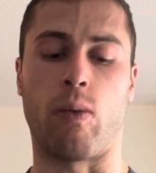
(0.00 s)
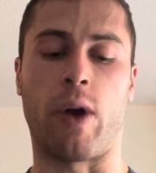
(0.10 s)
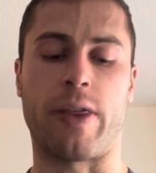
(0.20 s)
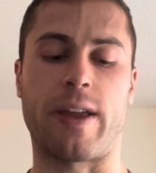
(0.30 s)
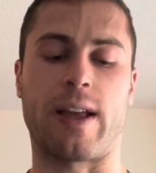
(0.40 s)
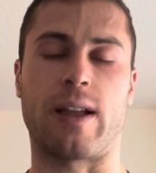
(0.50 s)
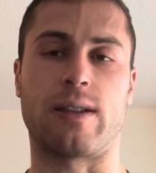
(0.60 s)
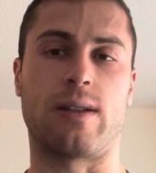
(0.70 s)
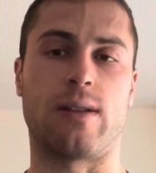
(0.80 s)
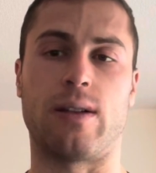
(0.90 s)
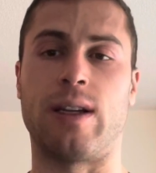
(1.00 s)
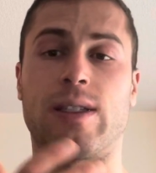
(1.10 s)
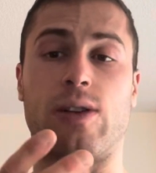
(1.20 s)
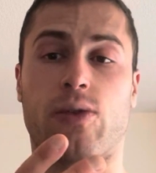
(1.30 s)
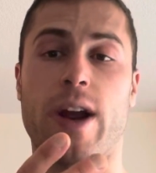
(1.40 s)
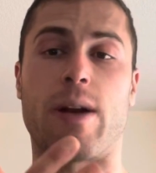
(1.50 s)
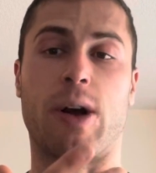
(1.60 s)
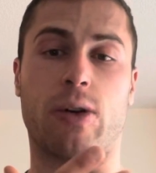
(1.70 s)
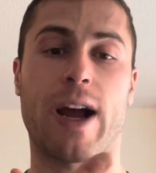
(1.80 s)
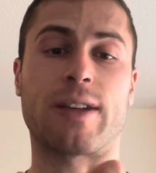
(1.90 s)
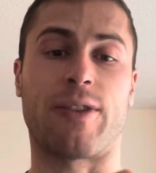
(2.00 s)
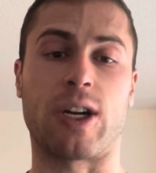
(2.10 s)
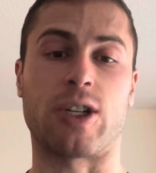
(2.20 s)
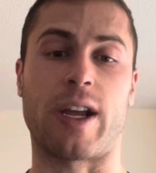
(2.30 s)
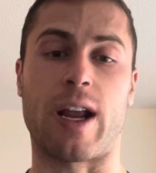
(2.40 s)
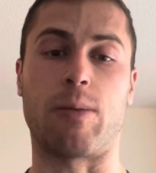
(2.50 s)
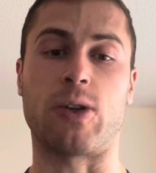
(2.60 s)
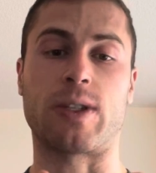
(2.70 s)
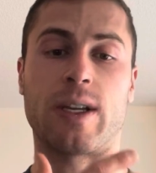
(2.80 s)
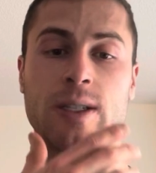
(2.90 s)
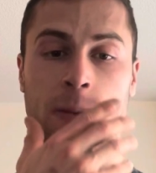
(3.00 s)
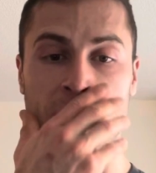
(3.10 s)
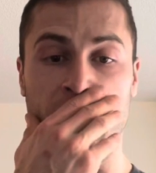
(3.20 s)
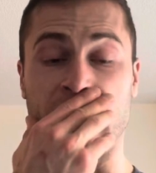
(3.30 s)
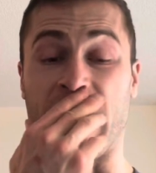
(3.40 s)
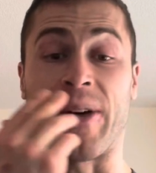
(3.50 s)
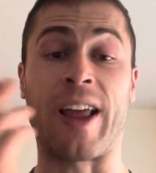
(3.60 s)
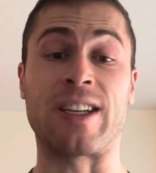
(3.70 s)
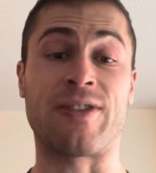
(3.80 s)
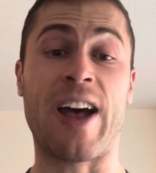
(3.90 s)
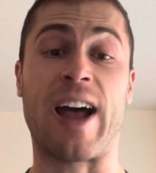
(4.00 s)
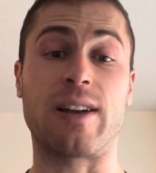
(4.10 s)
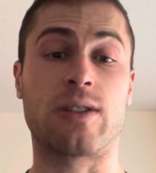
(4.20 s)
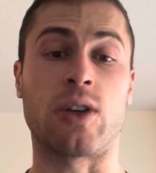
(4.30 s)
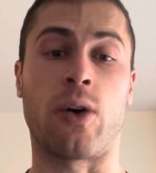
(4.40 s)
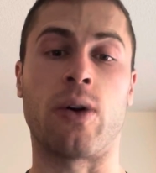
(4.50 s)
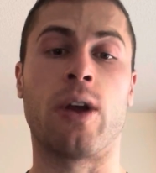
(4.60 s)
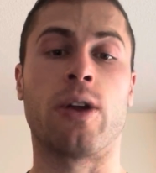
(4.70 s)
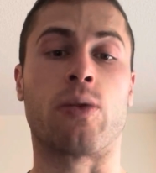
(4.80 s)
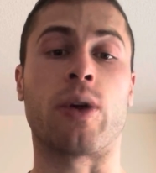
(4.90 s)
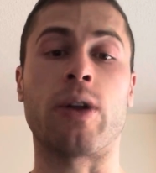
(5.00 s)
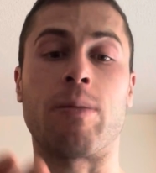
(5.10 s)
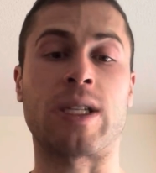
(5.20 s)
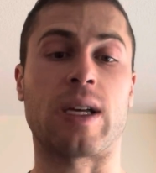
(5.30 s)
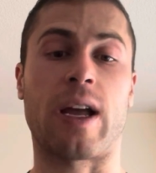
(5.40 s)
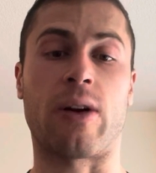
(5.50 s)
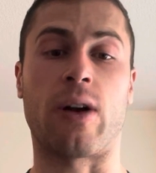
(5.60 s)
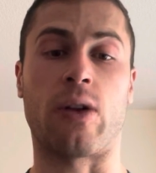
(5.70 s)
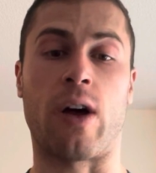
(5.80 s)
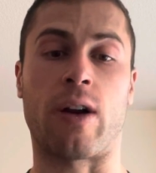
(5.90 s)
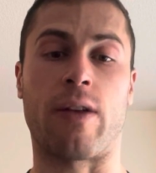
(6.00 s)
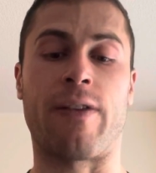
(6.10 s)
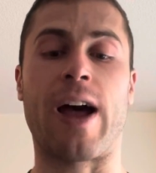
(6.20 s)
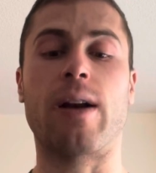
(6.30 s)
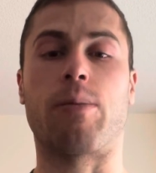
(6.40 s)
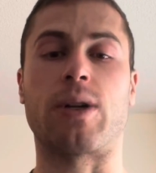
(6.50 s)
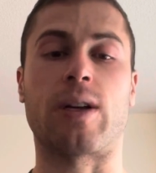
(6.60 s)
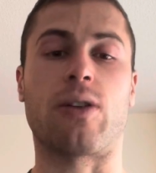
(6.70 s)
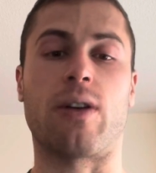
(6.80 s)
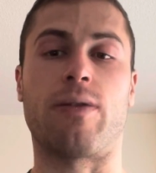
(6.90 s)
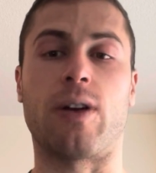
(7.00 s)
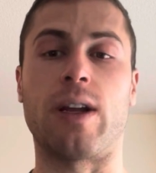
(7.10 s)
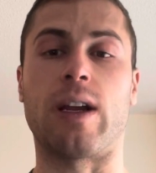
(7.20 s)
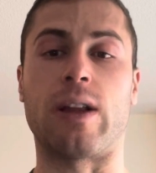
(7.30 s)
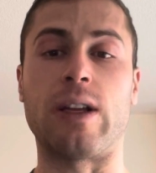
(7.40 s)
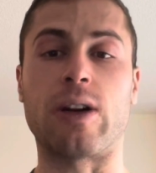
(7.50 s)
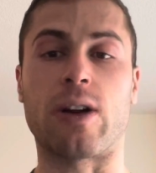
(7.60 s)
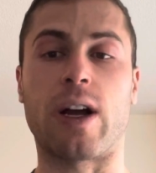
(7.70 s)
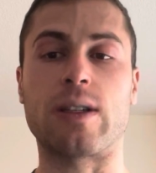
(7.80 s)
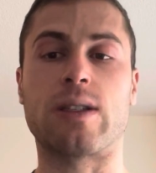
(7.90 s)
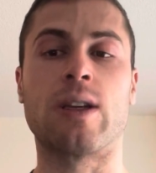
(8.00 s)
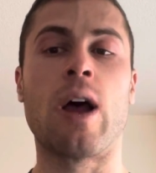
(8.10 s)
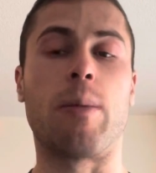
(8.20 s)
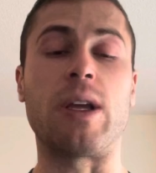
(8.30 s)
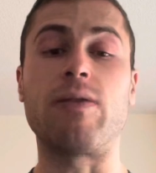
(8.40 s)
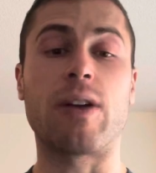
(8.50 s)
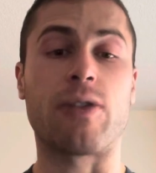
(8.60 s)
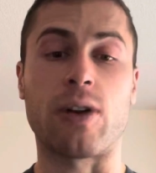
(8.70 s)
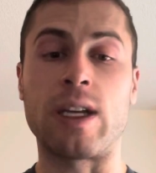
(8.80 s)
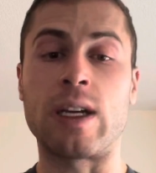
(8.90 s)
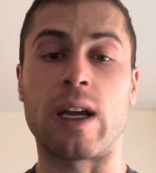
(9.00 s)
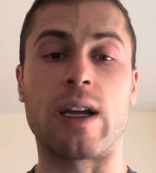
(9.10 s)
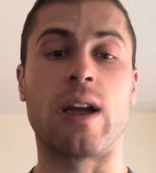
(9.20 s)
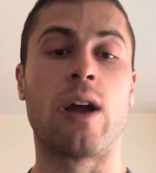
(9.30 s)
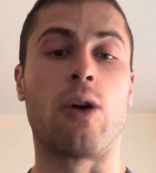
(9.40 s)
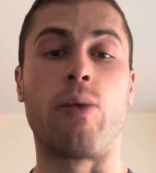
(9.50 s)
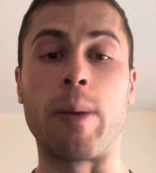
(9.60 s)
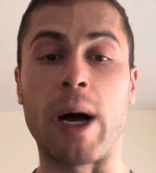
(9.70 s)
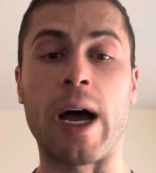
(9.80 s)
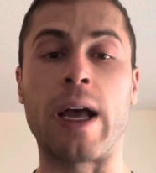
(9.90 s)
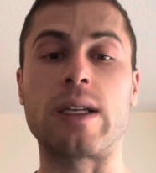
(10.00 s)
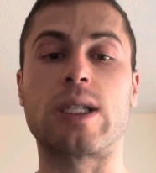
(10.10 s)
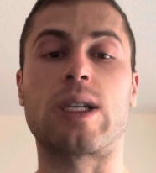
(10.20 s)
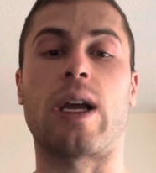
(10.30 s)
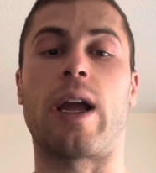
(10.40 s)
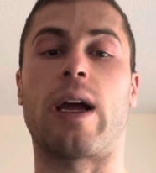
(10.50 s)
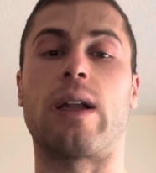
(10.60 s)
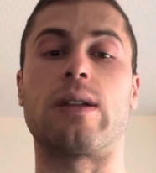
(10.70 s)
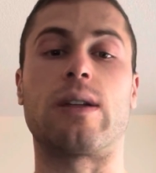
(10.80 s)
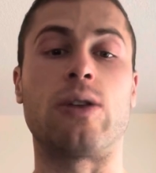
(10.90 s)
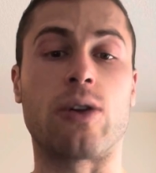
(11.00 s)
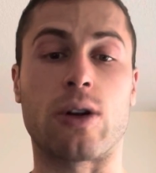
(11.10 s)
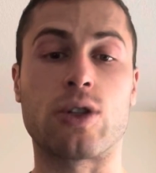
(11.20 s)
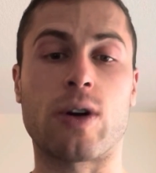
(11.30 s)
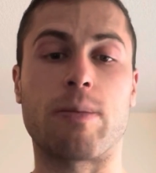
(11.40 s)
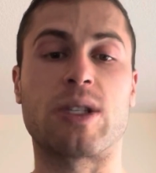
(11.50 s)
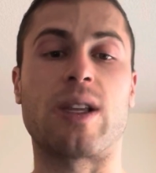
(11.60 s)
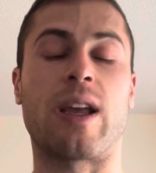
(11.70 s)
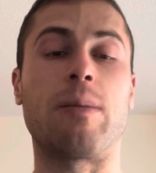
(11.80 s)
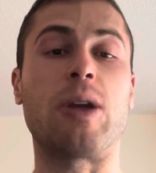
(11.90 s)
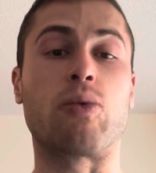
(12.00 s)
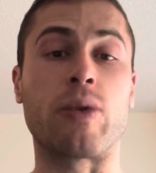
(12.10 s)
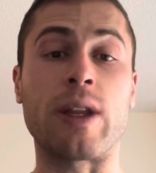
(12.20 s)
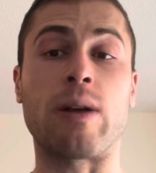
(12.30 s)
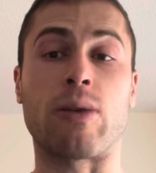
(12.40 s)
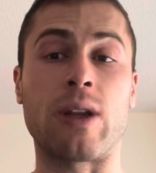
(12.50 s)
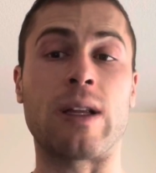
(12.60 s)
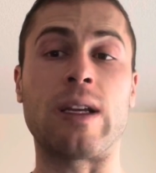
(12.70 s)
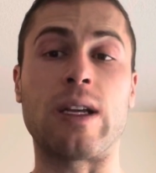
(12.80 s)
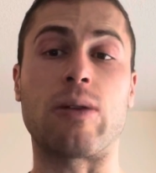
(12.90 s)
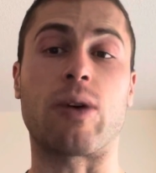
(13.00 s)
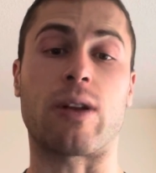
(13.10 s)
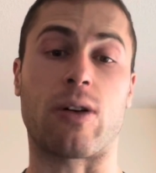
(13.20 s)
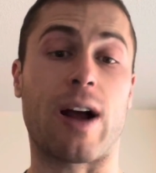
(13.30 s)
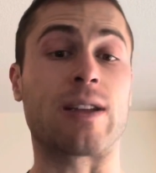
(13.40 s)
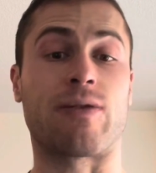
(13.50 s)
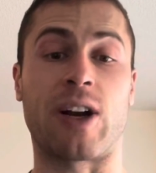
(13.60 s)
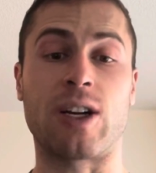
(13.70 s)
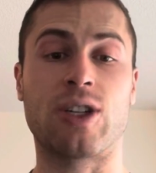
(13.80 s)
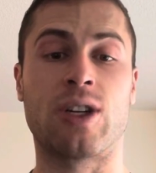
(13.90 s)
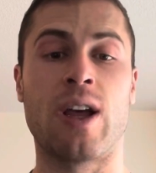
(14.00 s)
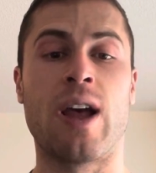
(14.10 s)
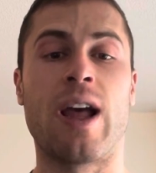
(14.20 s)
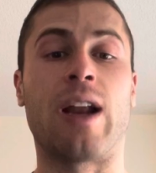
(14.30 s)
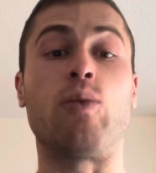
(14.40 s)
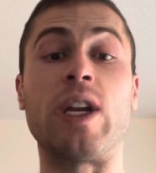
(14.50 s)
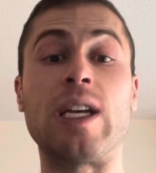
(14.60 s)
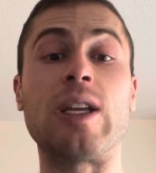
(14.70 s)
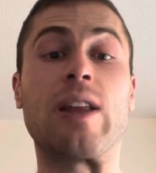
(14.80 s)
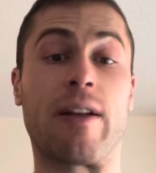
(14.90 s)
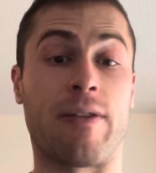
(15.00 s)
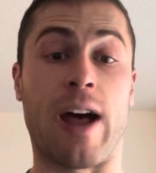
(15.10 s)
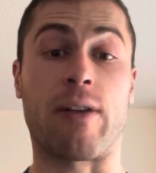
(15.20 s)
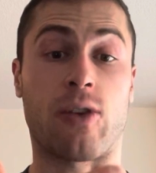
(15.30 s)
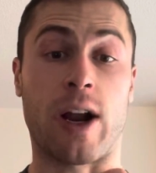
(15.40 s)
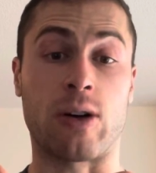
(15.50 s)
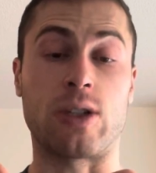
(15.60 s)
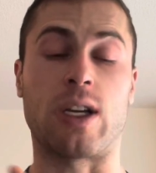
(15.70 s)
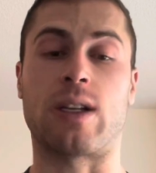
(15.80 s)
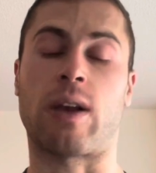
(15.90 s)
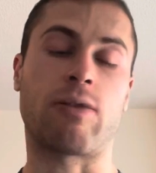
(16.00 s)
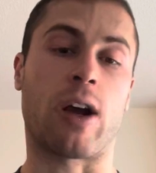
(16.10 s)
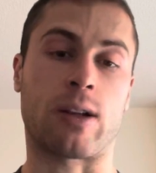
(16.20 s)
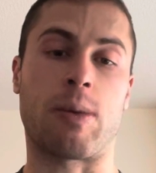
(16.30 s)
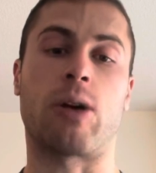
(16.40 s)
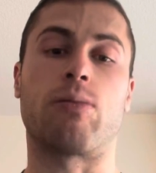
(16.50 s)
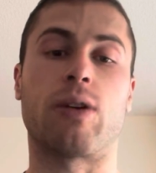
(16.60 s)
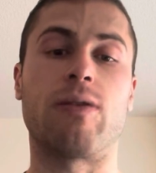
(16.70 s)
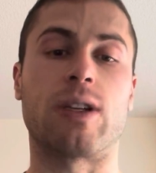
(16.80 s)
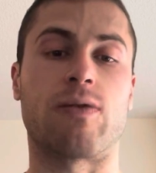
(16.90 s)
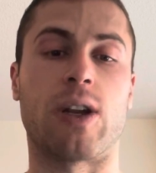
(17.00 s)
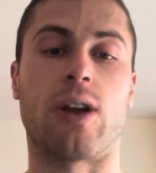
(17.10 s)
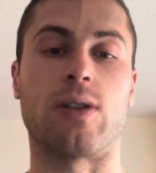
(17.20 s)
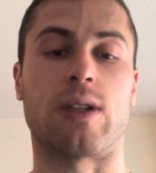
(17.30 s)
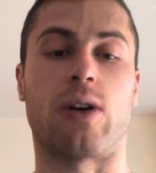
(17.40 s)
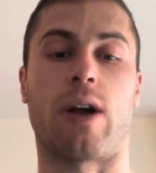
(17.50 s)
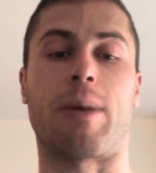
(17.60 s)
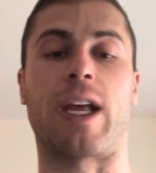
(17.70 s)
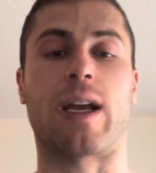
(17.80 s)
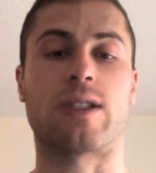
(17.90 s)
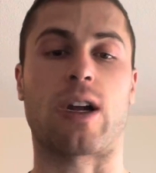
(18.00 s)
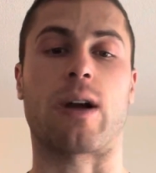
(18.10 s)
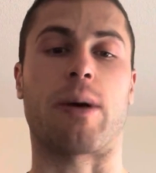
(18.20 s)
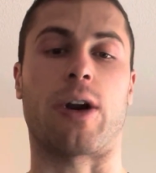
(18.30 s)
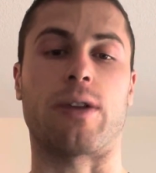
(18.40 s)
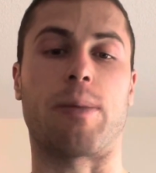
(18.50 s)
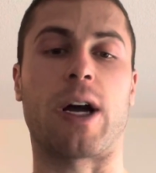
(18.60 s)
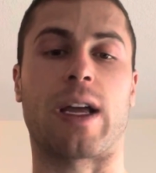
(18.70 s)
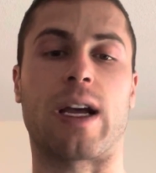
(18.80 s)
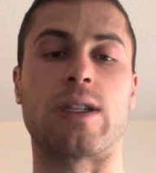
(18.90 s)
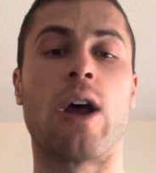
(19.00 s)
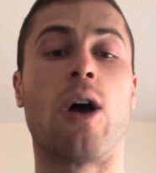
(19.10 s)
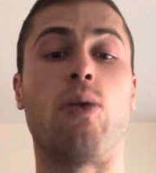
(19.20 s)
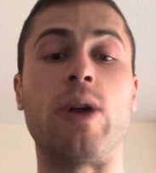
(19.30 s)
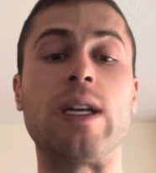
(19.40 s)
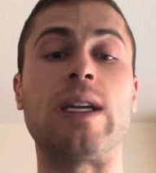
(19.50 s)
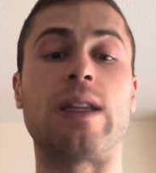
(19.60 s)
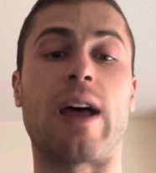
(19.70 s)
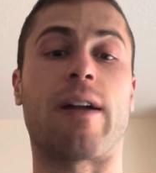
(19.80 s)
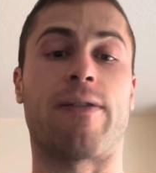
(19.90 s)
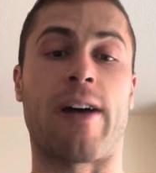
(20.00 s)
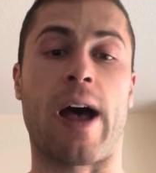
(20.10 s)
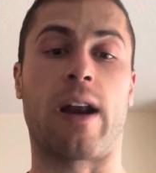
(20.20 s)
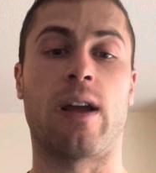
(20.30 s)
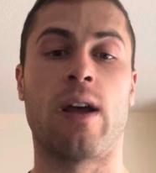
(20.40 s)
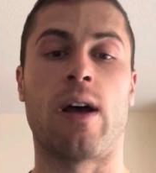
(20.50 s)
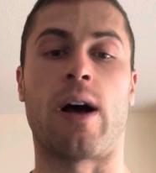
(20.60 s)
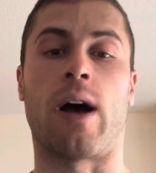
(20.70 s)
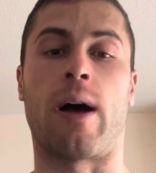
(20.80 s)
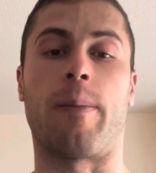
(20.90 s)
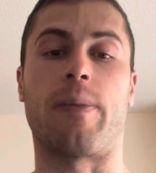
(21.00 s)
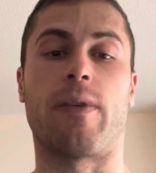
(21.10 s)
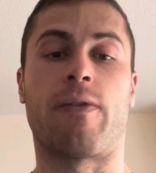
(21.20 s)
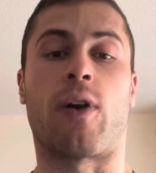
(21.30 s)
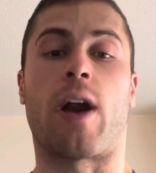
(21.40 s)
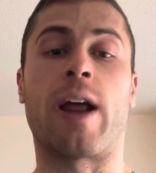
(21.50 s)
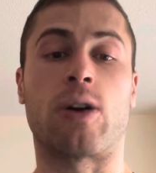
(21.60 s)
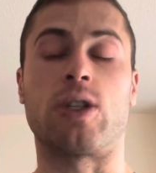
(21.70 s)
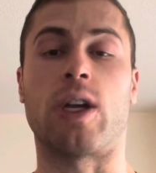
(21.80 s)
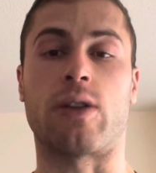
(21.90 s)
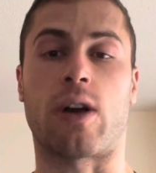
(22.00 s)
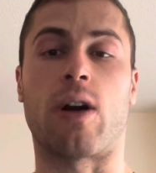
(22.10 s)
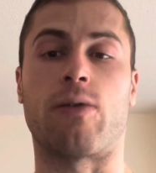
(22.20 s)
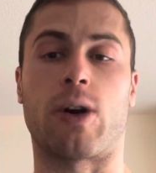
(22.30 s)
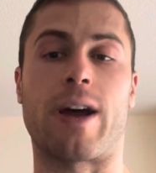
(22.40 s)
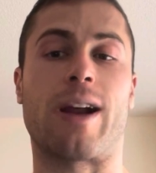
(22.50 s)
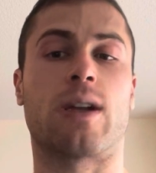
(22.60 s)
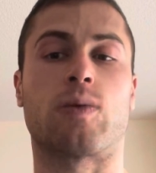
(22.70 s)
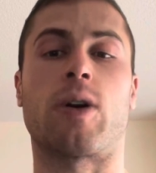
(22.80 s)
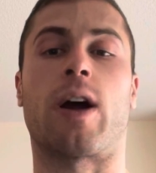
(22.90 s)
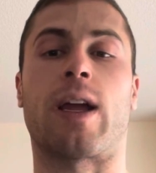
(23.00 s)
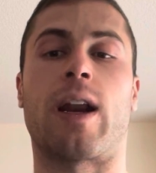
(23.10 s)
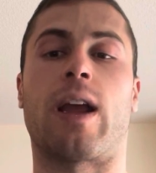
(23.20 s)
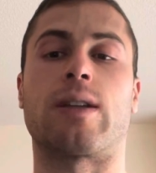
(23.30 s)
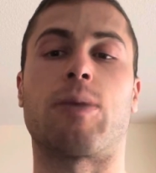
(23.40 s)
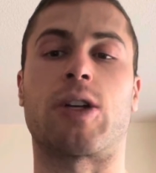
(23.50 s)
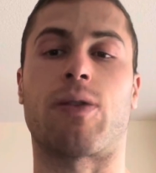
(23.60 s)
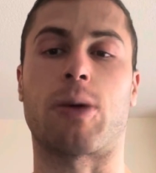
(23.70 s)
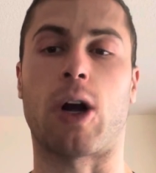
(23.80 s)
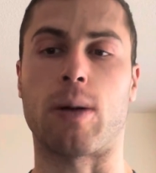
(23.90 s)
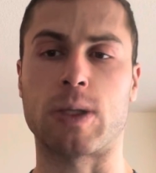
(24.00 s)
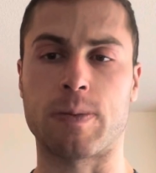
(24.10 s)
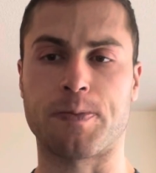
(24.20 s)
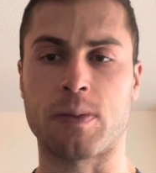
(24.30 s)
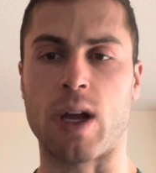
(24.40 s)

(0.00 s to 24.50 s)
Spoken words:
thing that isn't great about grass finishing animals is they don't get as fat. So you're really missing out on a lot of the fat, and particularly if you're eating leaner cuts. But even if you're eating ribeyes and New York strips, they can be really, really lean when they're grass finished. And we need that fat for energy, as I've talked about in previous videos and a lot of my guests talk about on the podcast. We need that fat for energy on the carnivore diet because we're not getting as much from carbs.